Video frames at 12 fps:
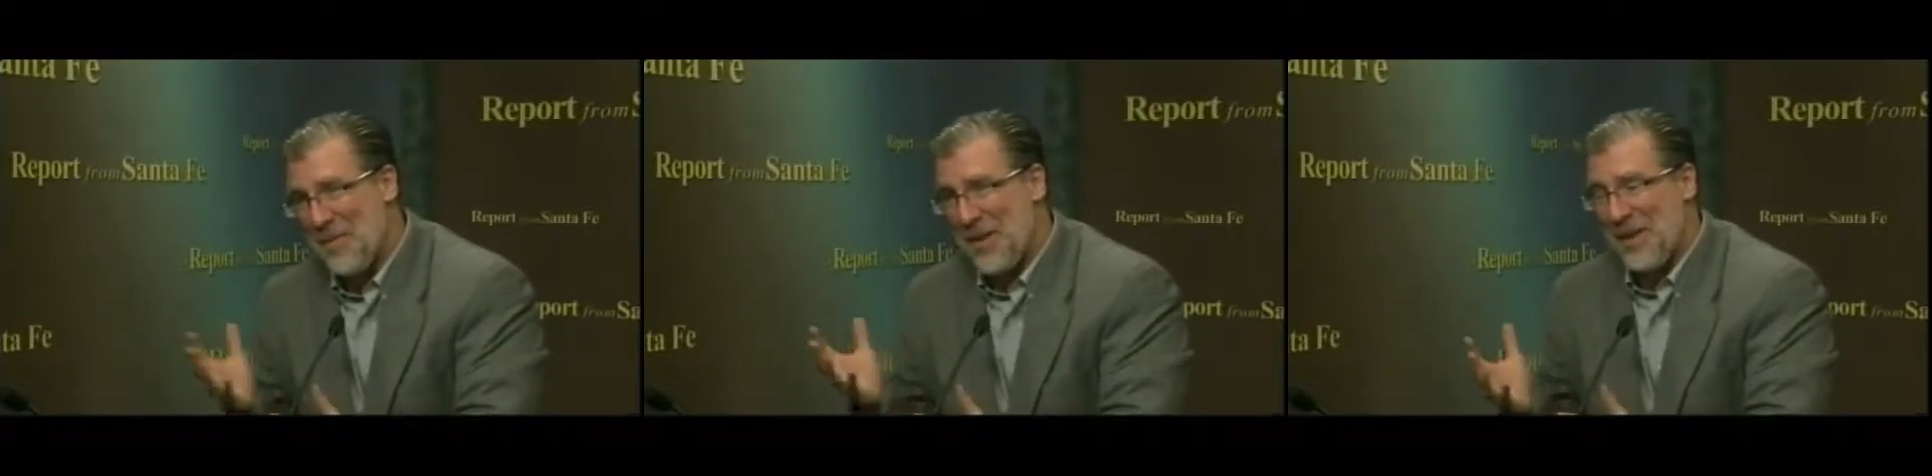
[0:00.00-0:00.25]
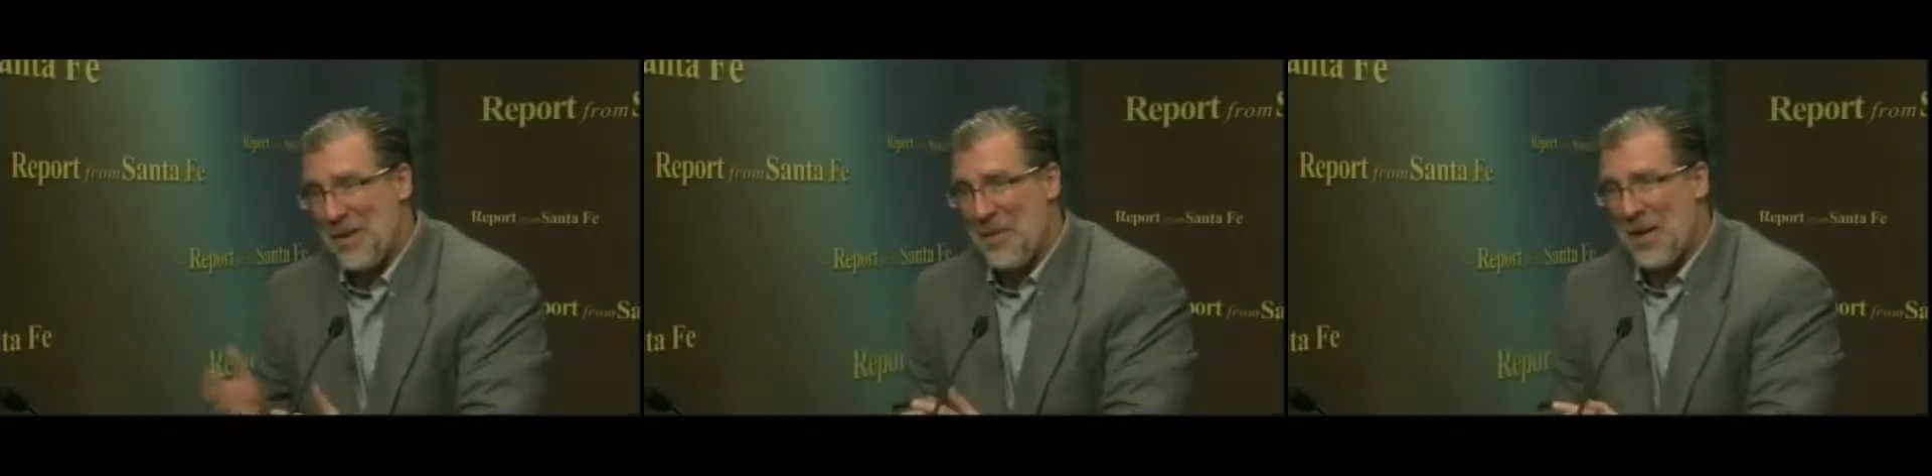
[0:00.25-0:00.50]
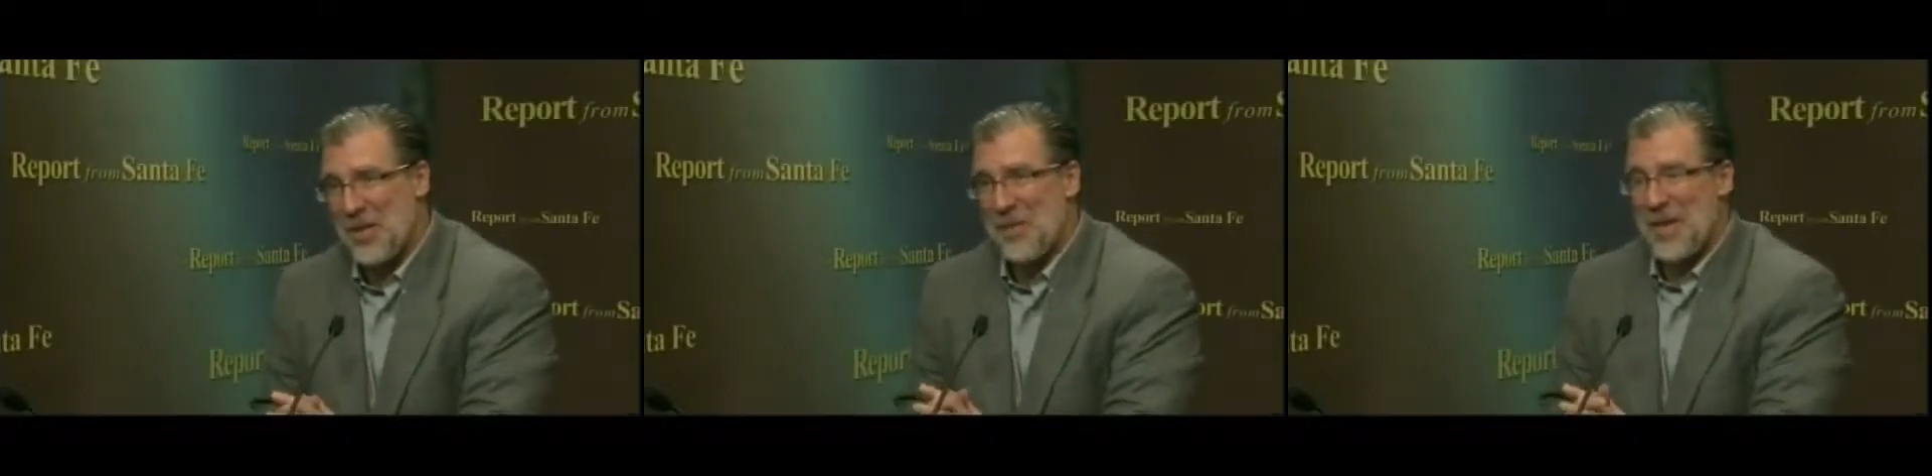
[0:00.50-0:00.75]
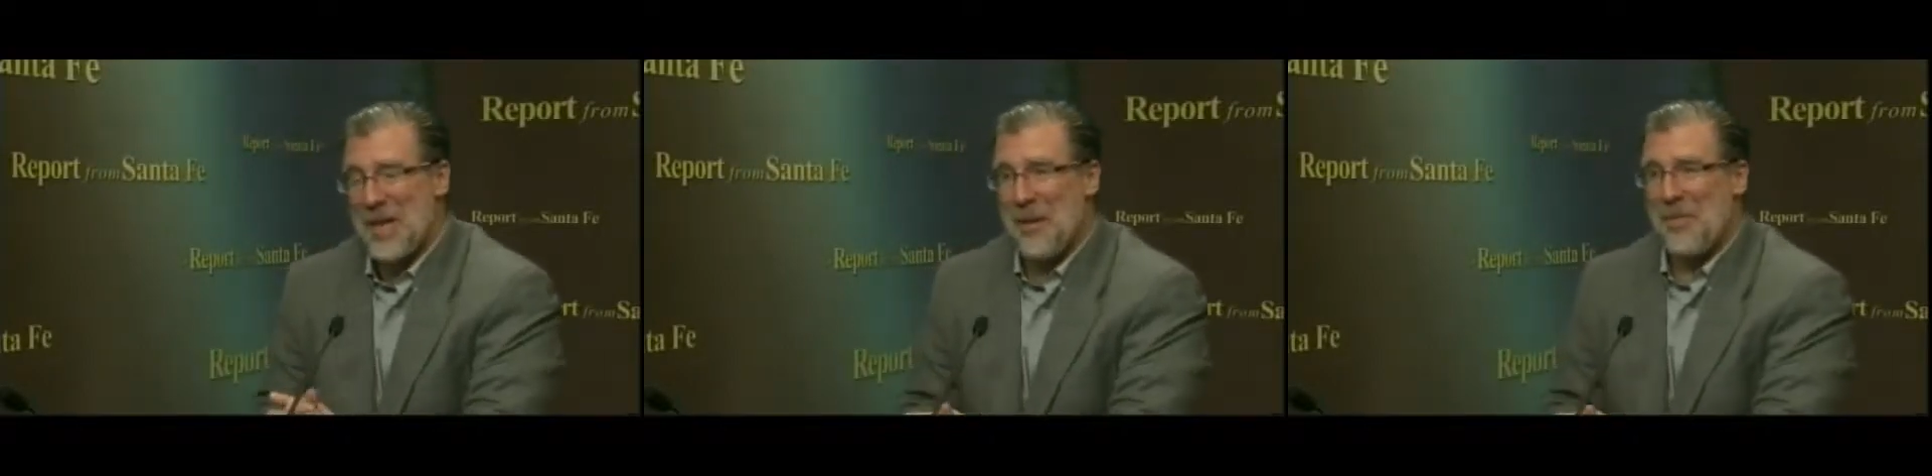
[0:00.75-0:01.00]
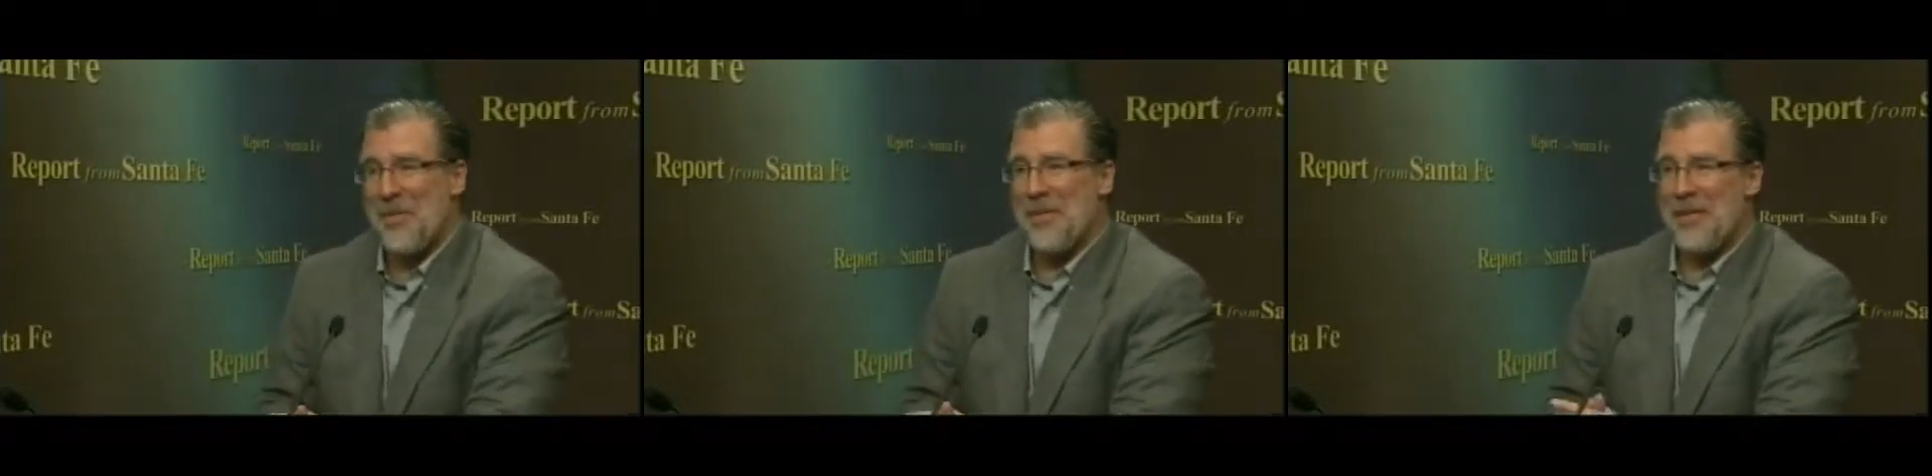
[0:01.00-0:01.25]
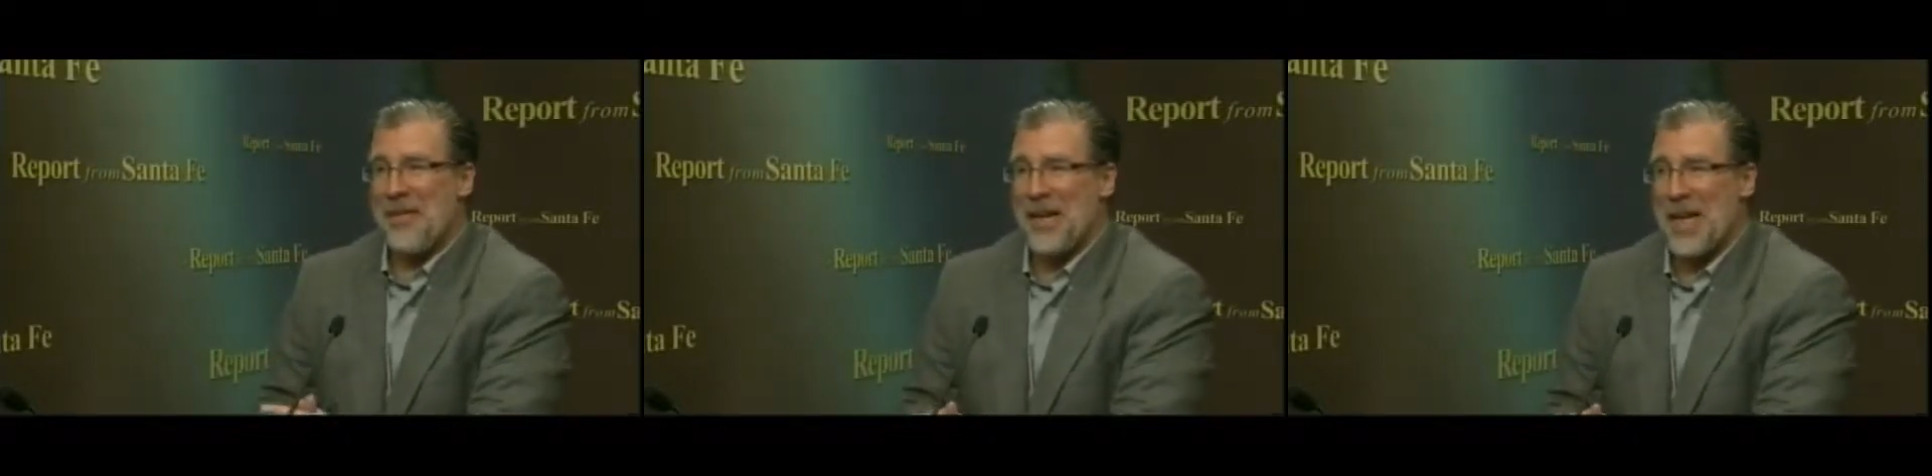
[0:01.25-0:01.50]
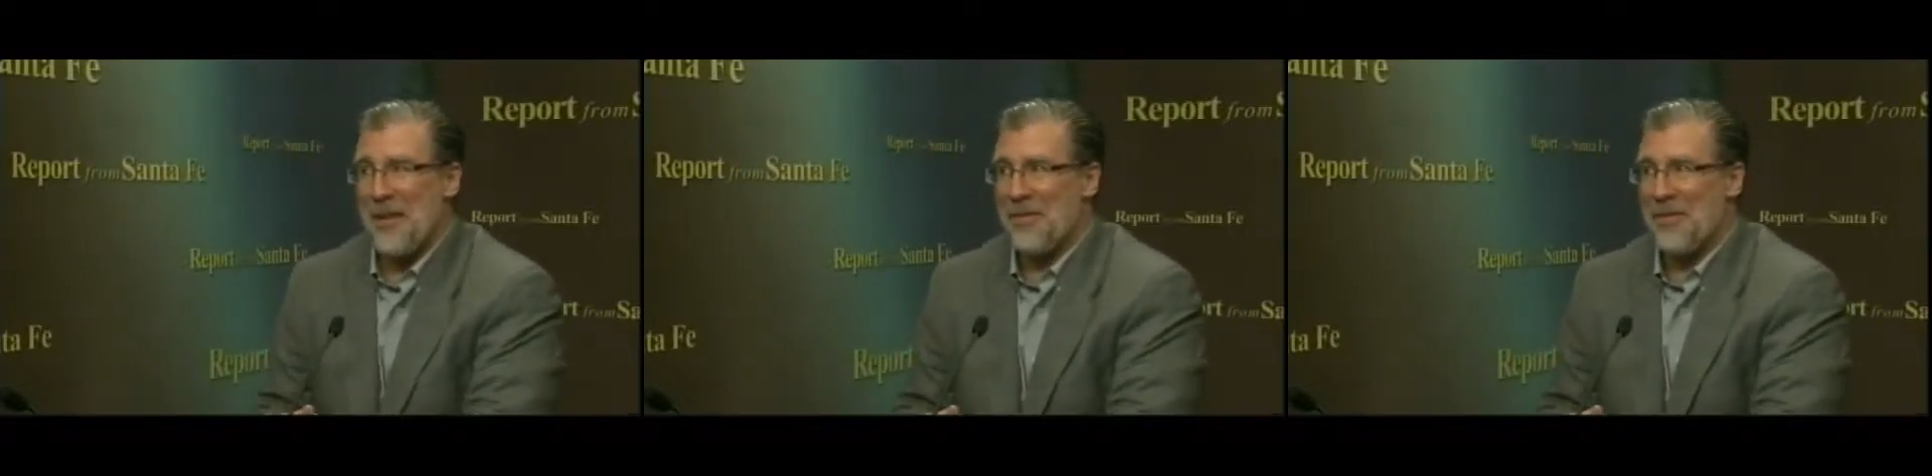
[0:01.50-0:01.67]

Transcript: New Mexico In Depth kind